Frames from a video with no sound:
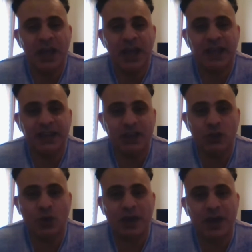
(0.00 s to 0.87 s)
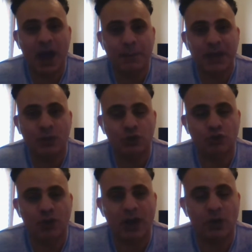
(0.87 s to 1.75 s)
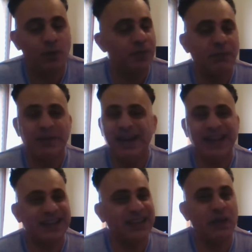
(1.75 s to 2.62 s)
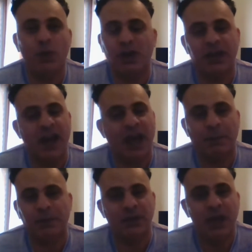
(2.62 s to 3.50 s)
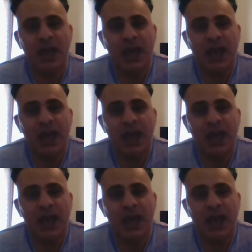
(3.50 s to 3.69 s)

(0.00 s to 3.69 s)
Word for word: And then you've got an uphill struggle. But let's see what can happen.